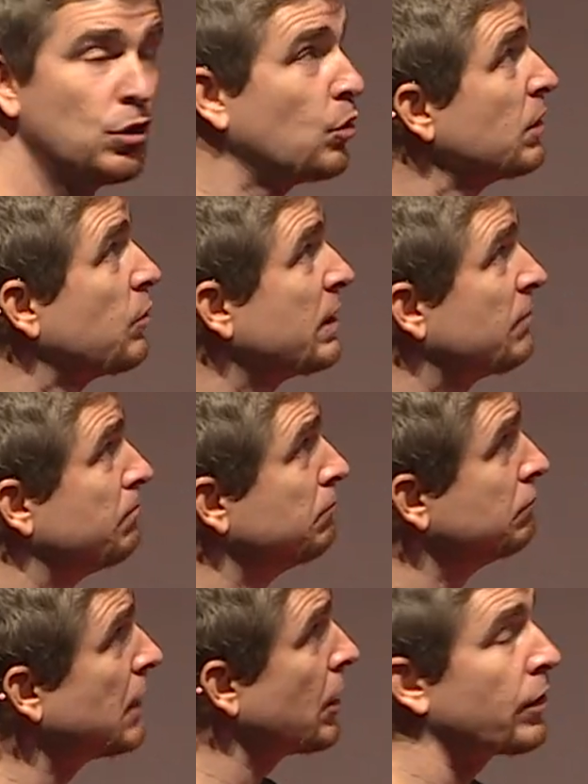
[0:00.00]
you load it with
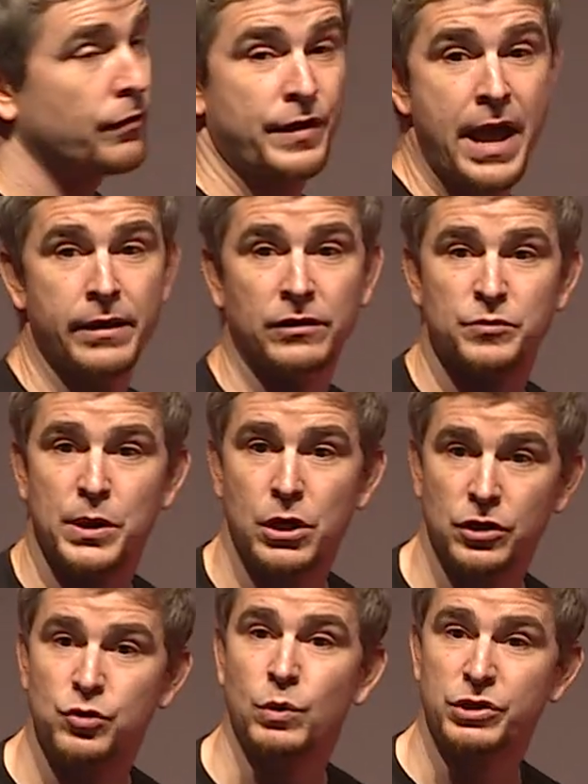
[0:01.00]
a lot of cannons
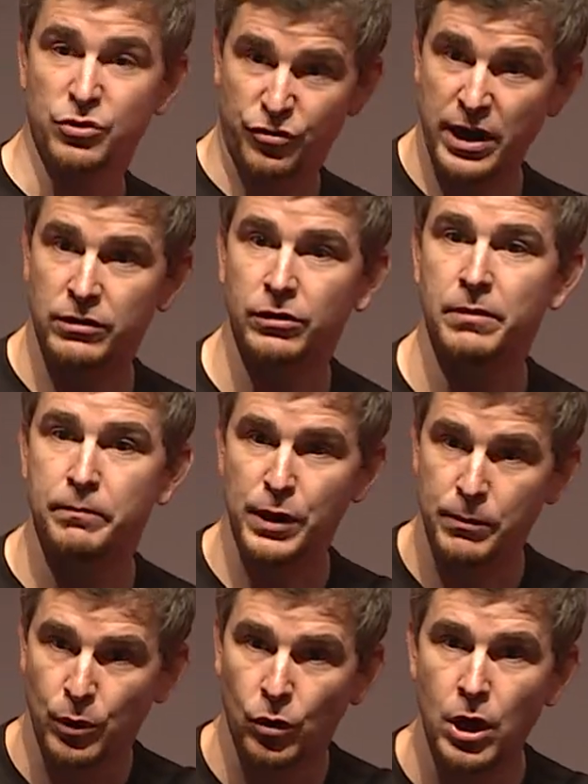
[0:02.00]
because you want to threat other
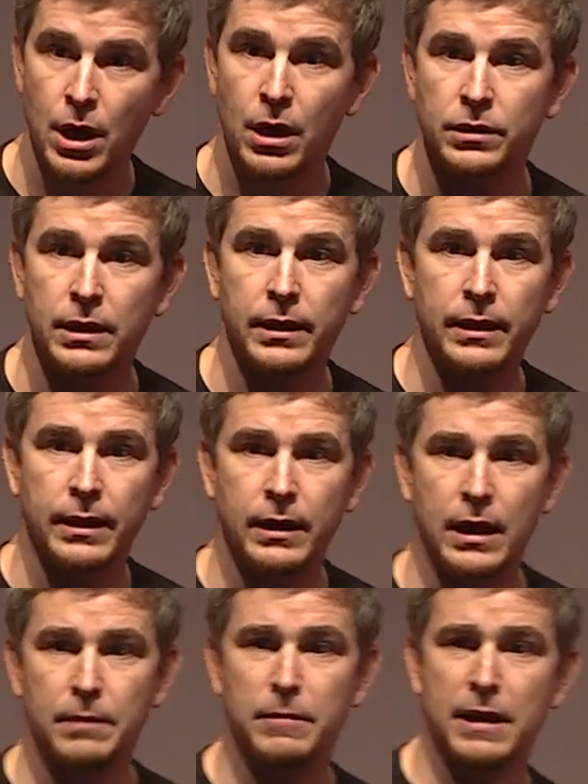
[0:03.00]
people uh,
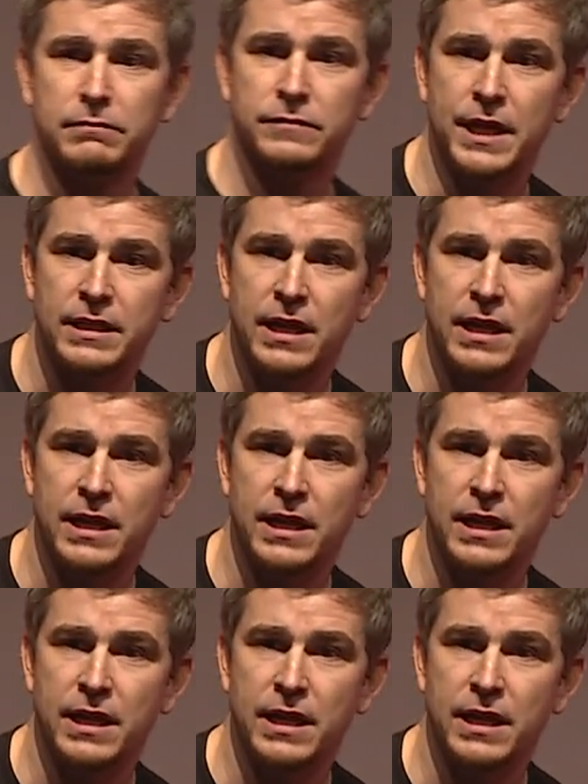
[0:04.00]
and, and